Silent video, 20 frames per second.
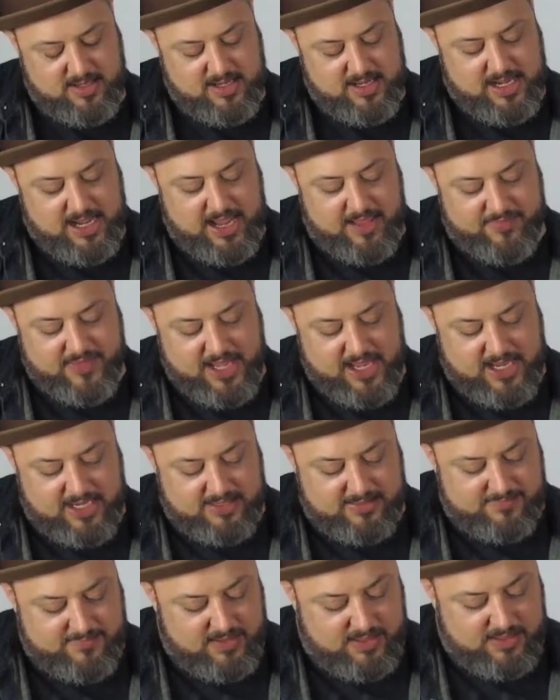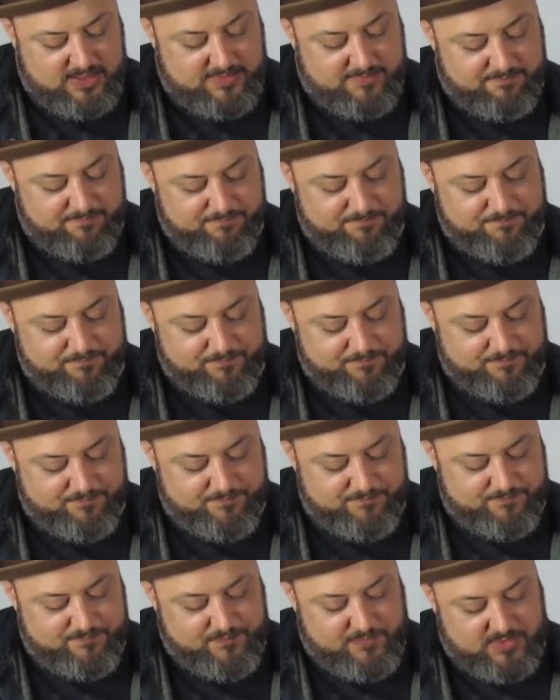and then
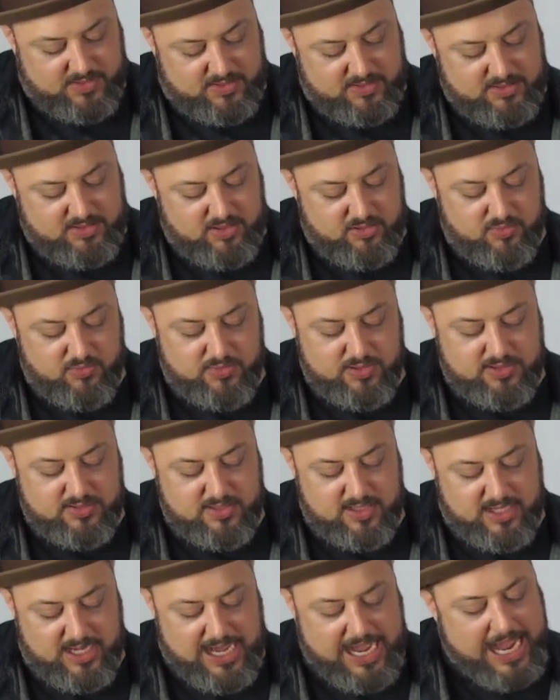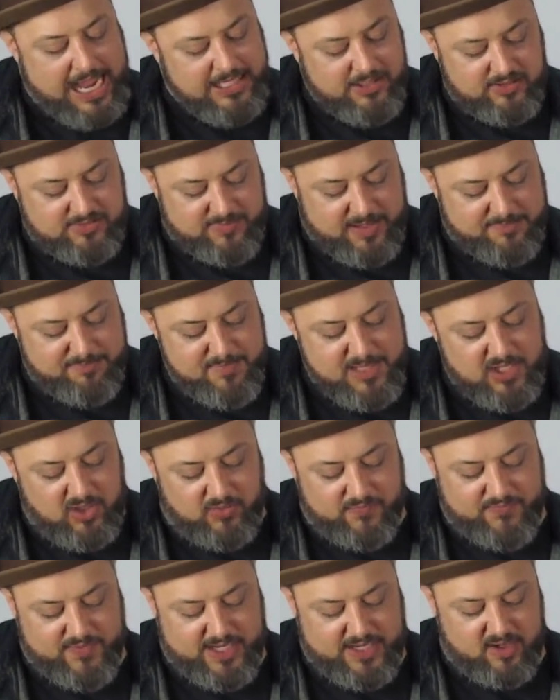you would. I use my middle
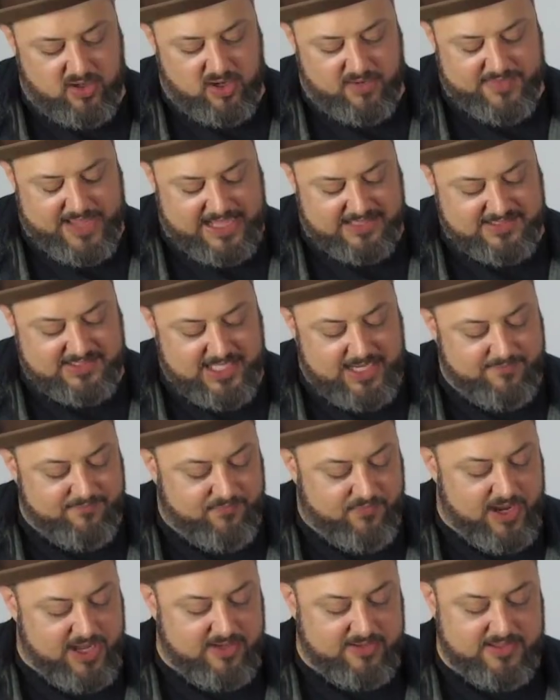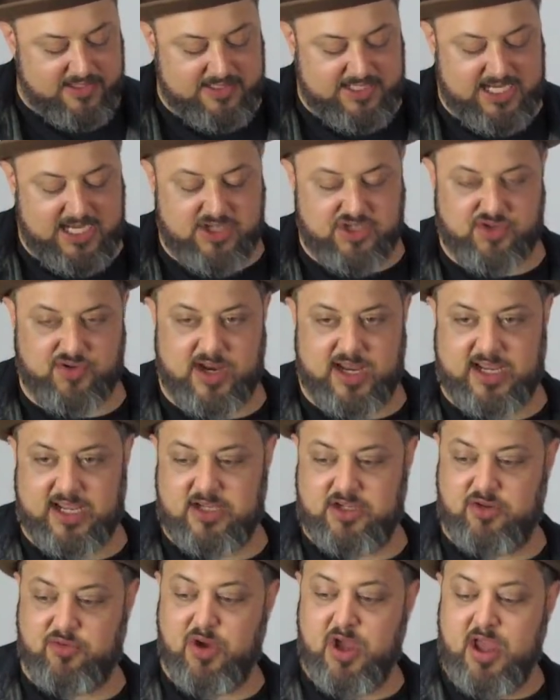finger on that same fret of the D string,
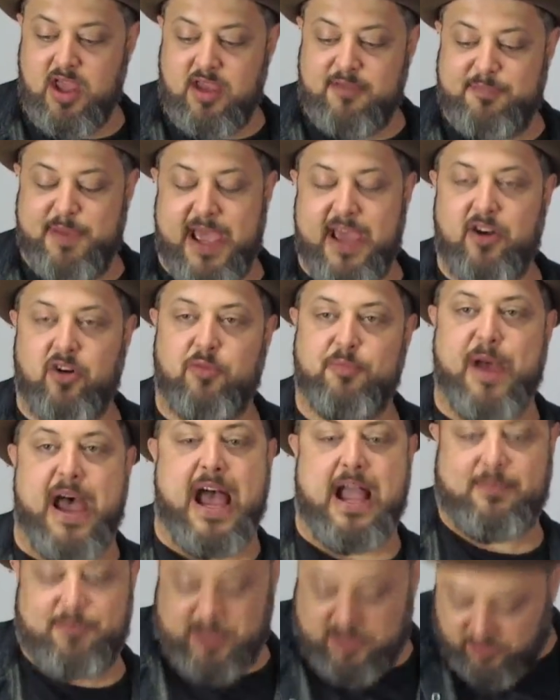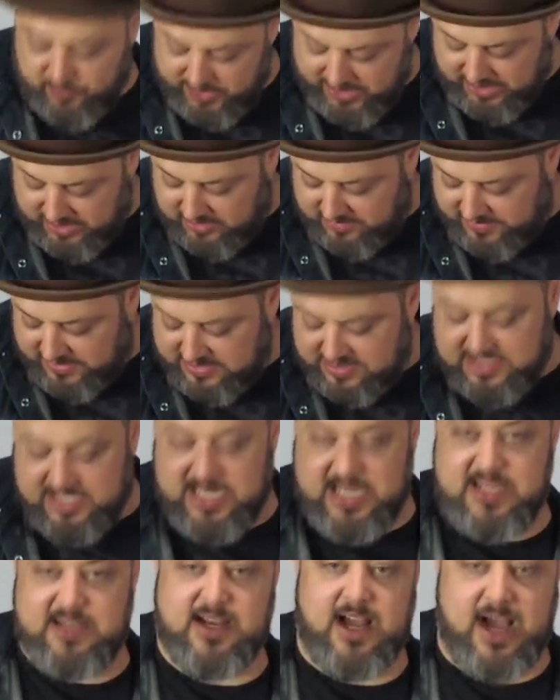and you pedal back between the
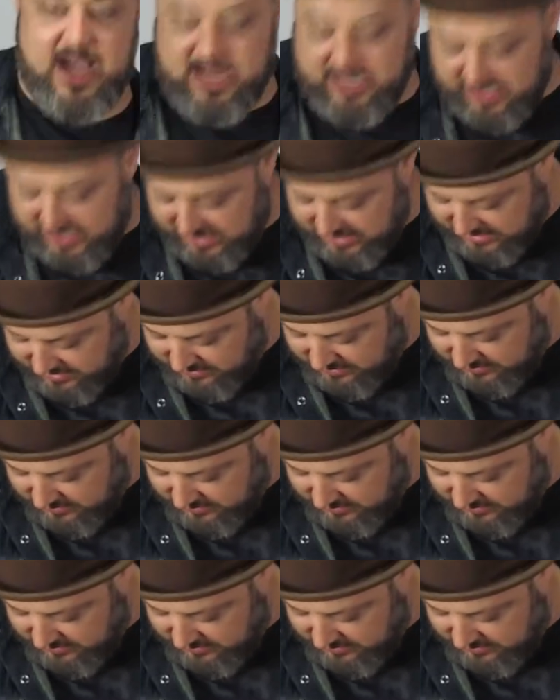D and high E,